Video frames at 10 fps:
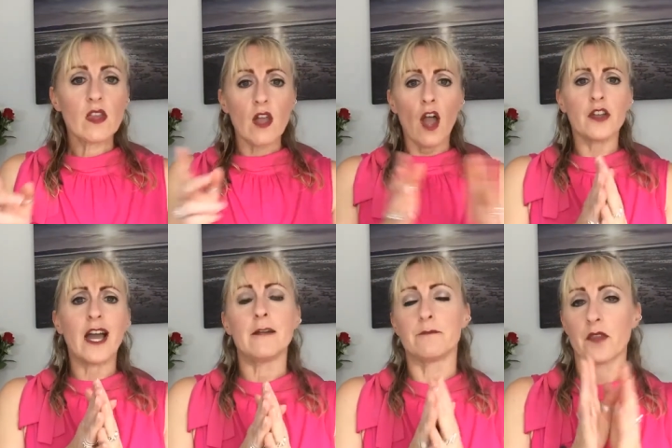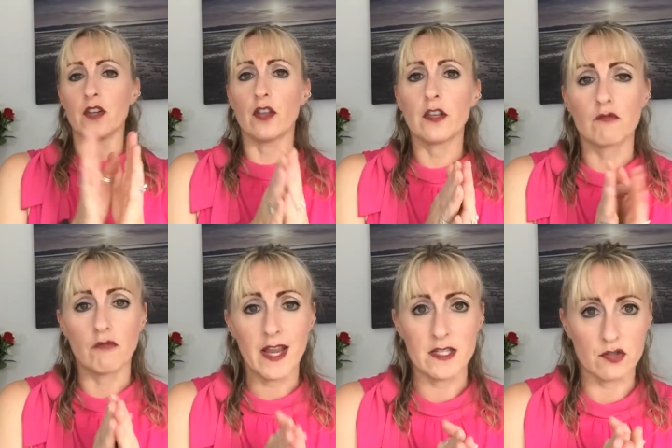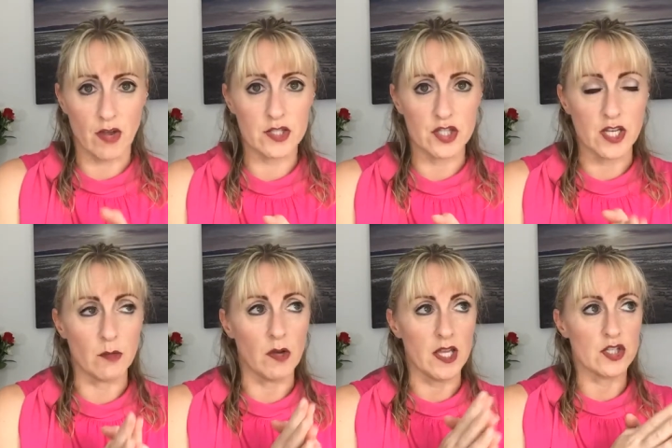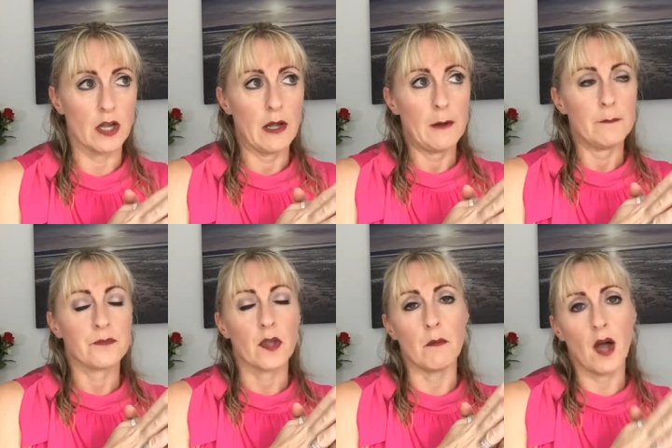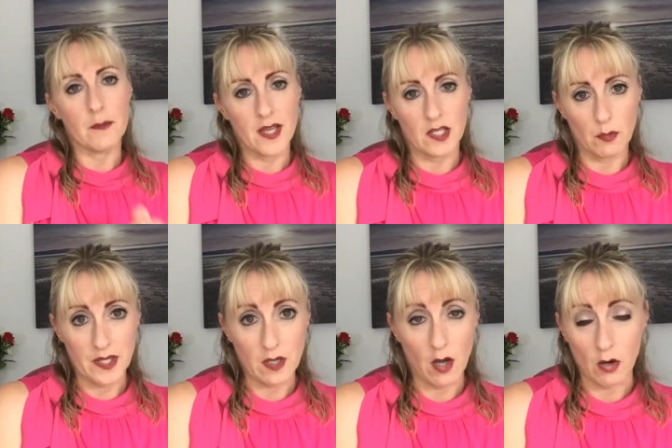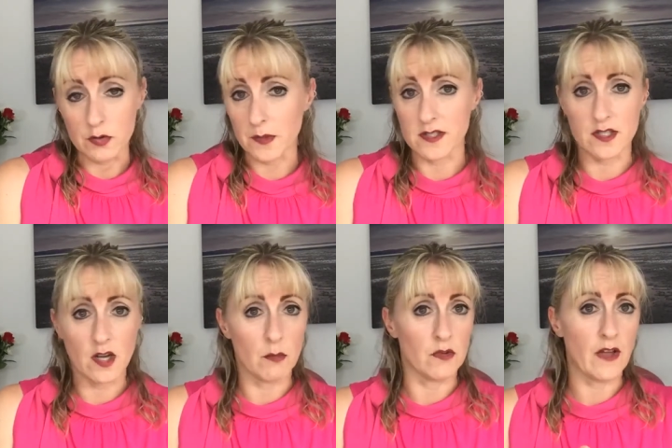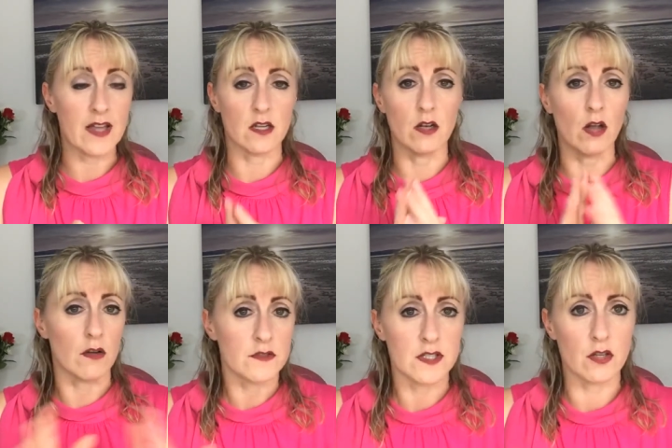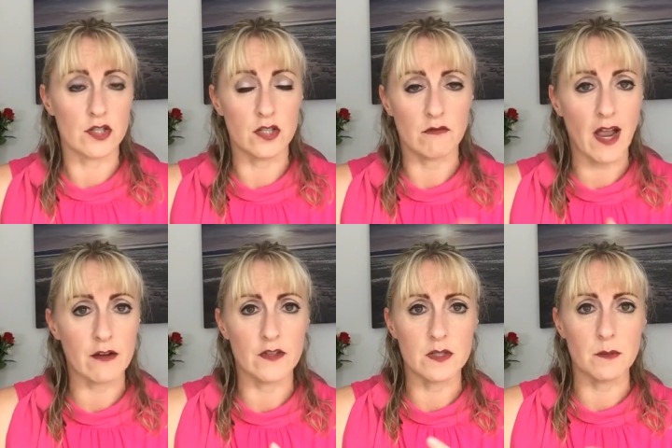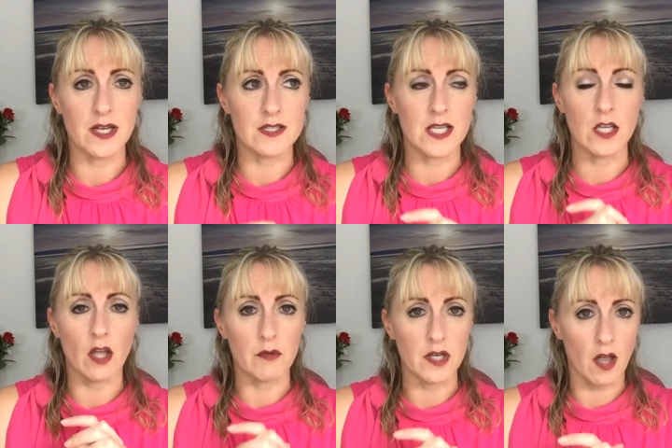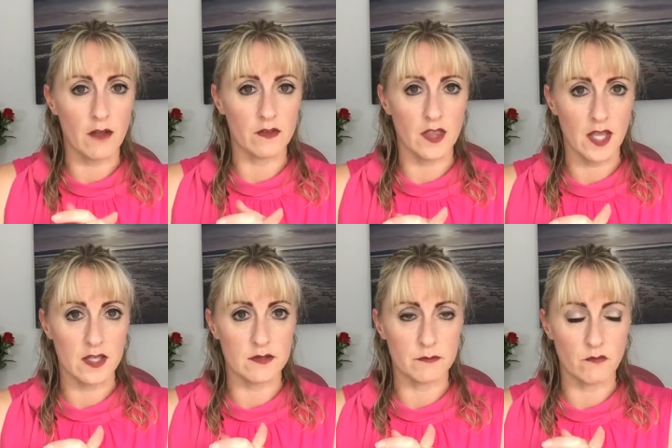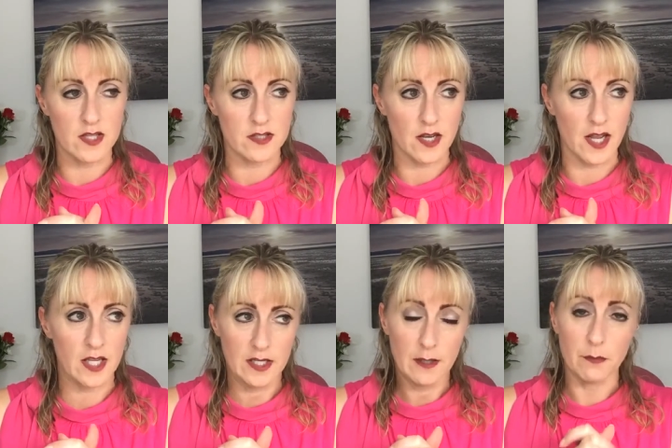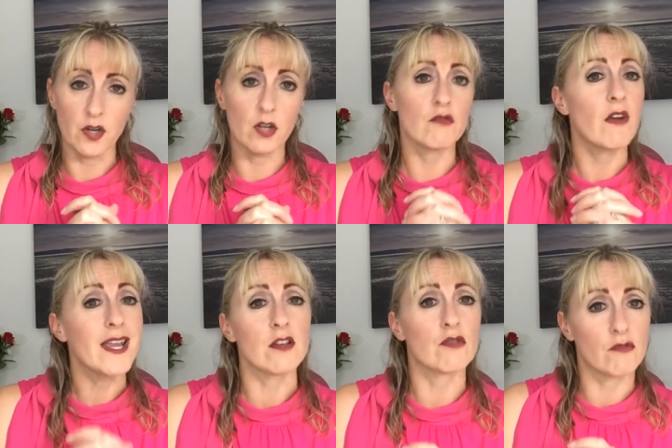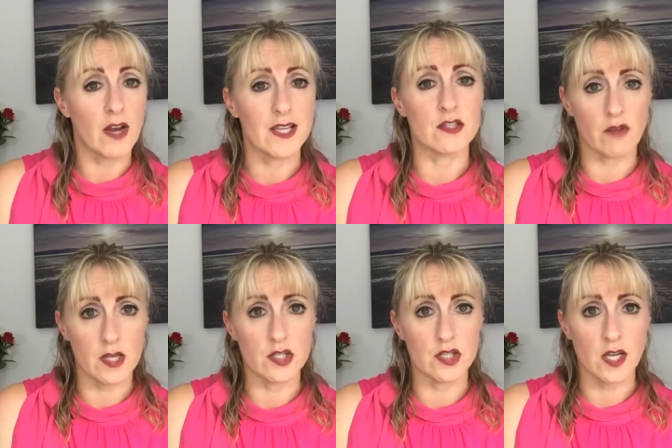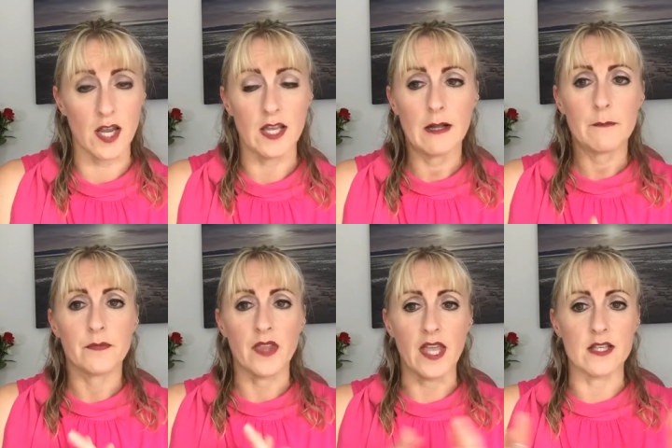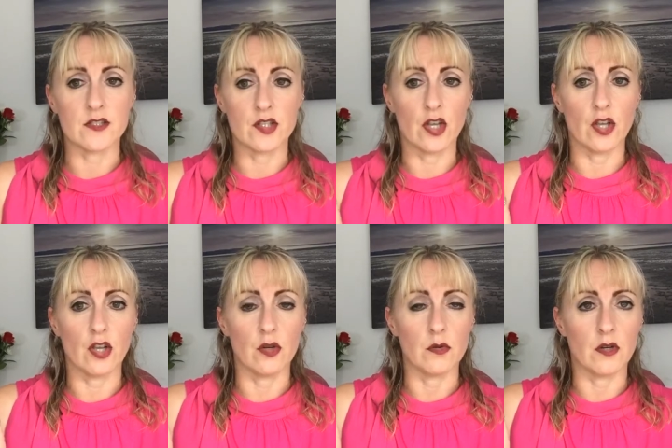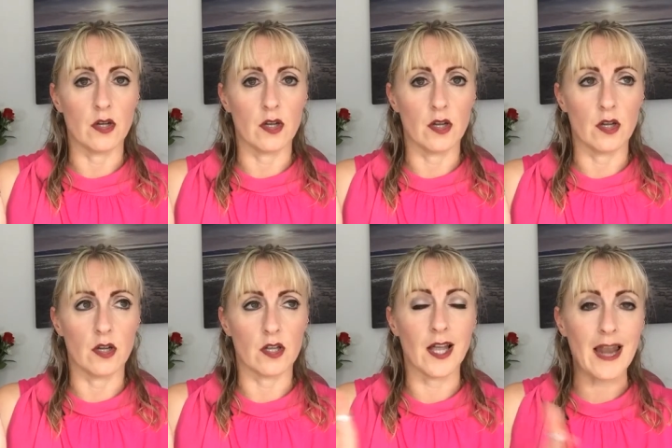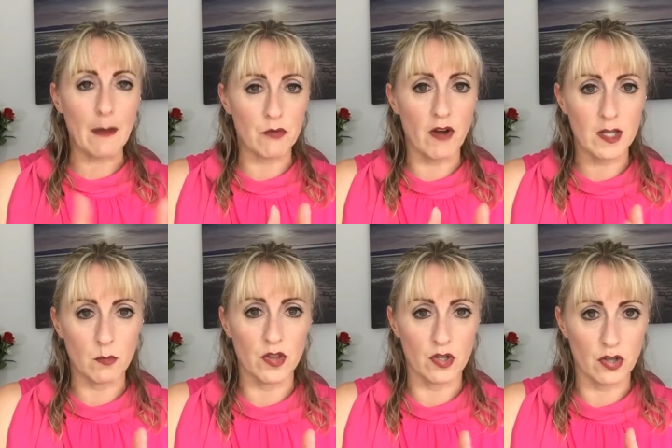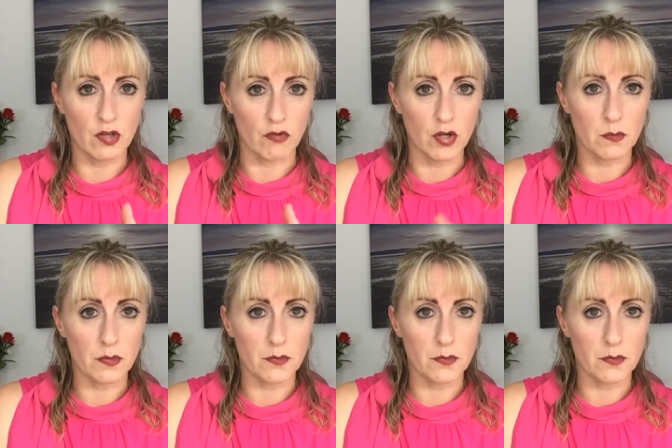Okay, another great strategy, which might make you a bit cold, because I know we've had a lot of discussion around visibility and going live and things recently, but a great strategy is to collaborate with another group.